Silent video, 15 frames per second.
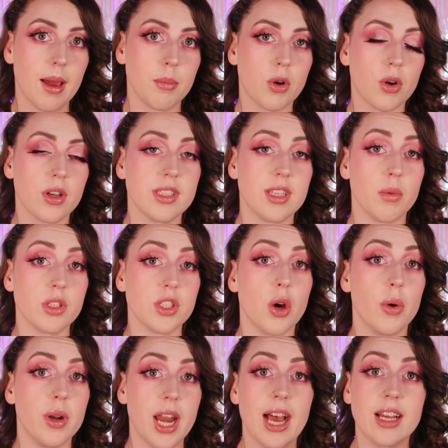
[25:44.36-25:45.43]
and because there was
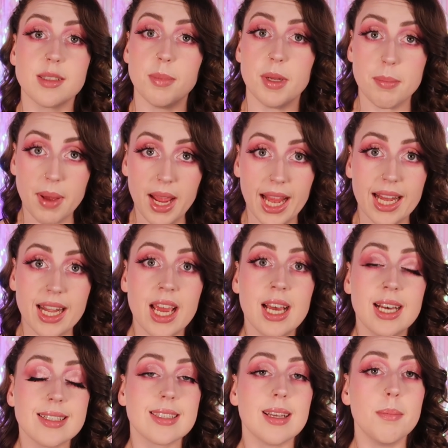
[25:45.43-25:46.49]
no announcement made,
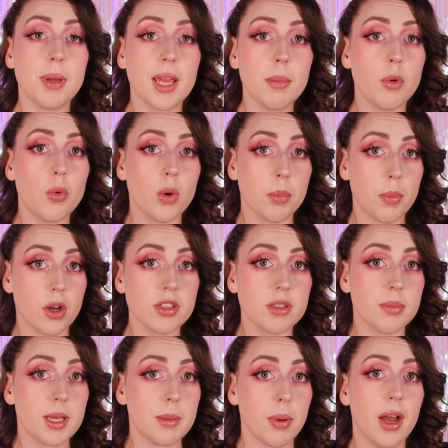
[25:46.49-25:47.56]
some people were
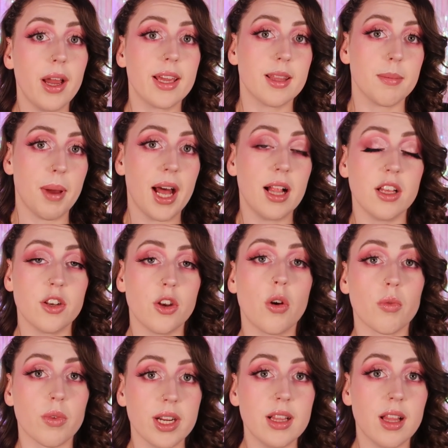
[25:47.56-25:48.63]
possibly buying the palette
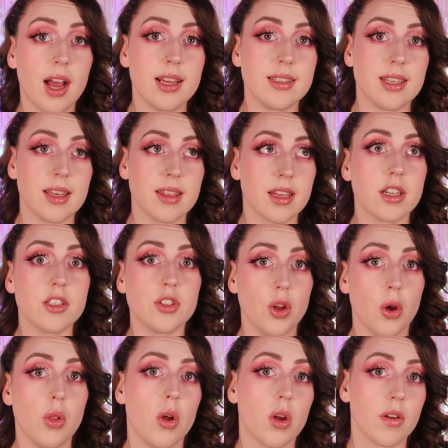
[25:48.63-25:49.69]
not realizing that it's
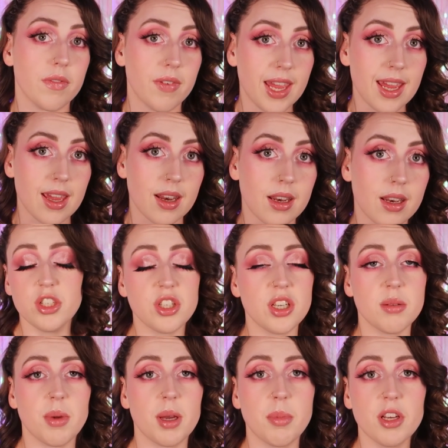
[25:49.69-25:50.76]
no longer vegan,
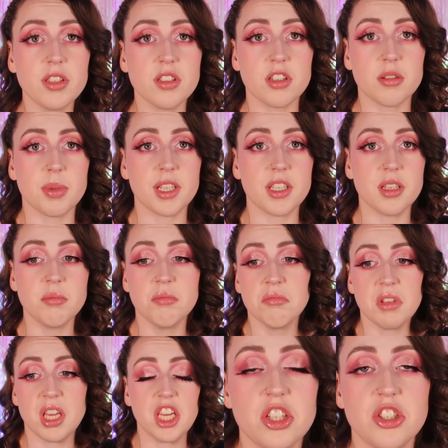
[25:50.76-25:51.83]
which, in my personal opinion,
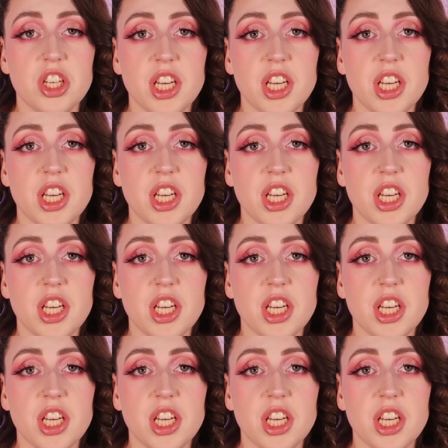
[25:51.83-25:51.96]
is